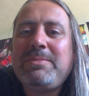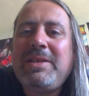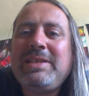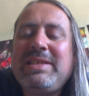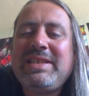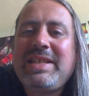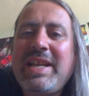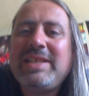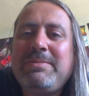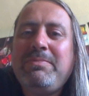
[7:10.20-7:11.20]
these
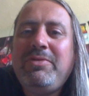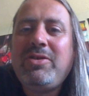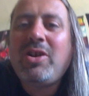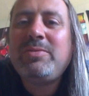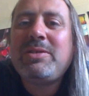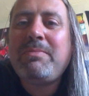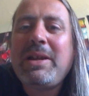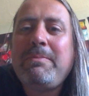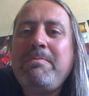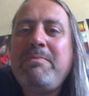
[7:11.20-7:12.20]
kids' lives are
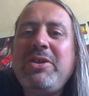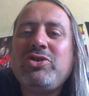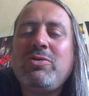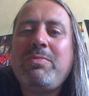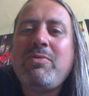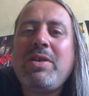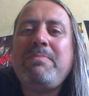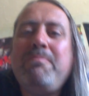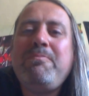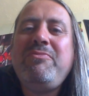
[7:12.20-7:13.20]
made miserable
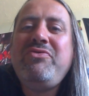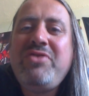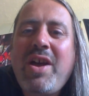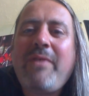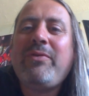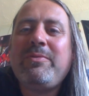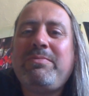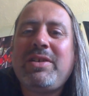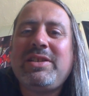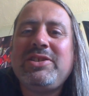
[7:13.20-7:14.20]
enough at
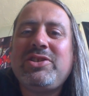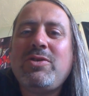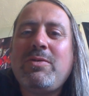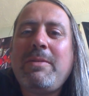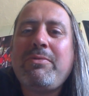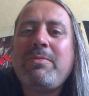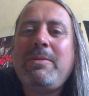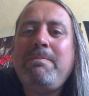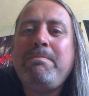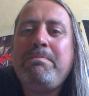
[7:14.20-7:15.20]
bloody school. They're
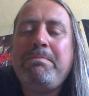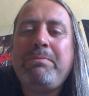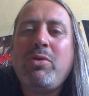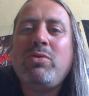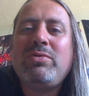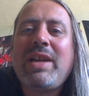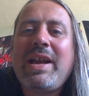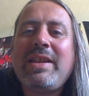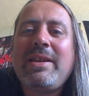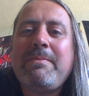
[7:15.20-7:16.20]
probably bored
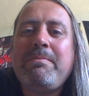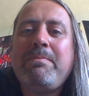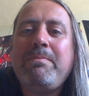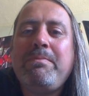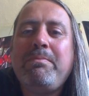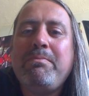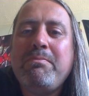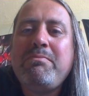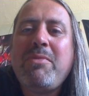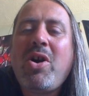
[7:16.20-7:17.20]
out of their
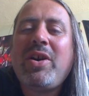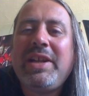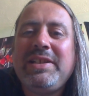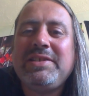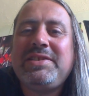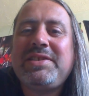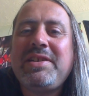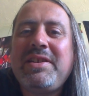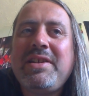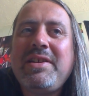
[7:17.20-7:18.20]
minds
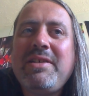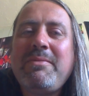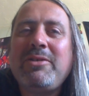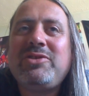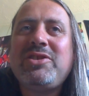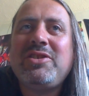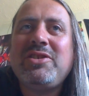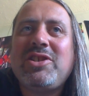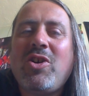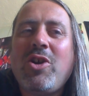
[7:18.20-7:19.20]
most of the
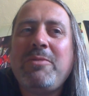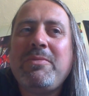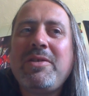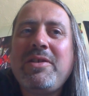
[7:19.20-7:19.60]
time.